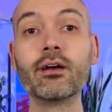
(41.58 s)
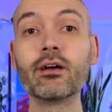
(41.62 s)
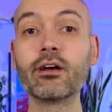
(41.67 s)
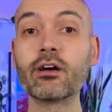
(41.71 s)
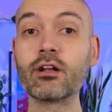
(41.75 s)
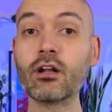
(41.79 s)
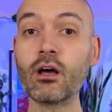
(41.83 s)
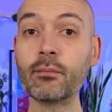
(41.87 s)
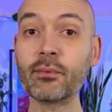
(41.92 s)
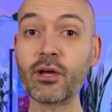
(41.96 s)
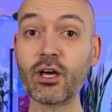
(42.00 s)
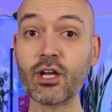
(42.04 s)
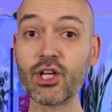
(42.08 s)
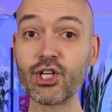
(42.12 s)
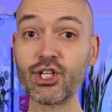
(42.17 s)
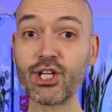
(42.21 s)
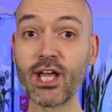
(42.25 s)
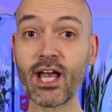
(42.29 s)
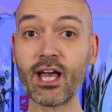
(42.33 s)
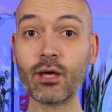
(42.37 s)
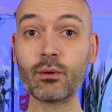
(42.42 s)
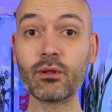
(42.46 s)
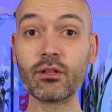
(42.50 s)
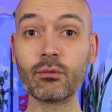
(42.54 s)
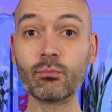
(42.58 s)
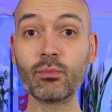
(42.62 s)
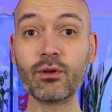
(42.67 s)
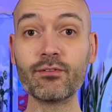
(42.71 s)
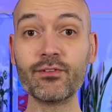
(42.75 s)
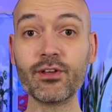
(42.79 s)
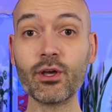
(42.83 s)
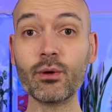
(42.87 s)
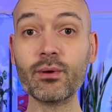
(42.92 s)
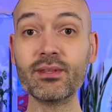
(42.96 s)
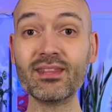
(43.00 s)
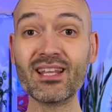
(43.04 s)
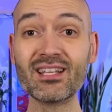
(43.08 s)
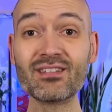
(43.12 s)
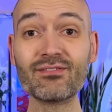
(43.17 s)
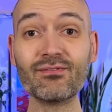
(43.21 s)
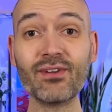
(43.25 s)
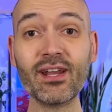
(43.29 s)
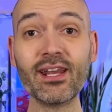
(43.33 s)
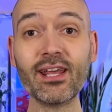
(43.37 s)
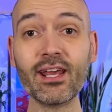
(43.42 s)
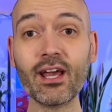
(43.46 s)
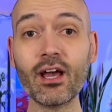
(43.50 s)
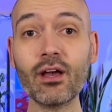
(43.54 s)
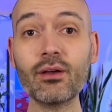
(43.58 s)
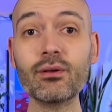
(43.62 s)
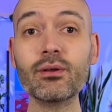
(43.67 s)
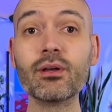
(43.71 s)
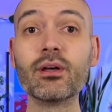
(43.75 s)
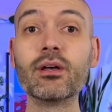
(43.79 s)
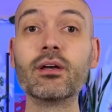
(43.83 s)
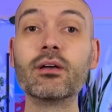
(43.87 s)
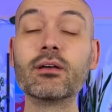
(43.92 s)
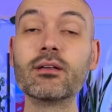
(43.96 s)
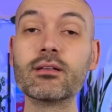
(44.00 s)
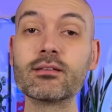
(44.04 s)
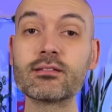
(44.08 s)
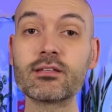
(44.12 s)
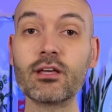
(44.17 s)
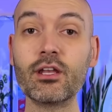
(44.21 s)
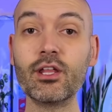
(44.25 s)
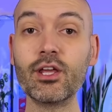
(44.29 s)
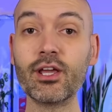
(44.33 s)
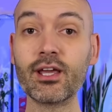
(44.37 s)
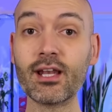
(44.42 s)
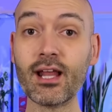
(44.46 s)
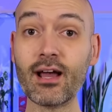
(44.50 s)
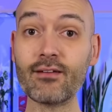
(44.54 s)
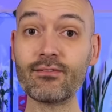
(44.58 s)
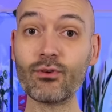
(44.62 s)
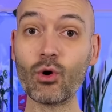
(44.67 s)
and I'm going to share them with you in this video so that you can have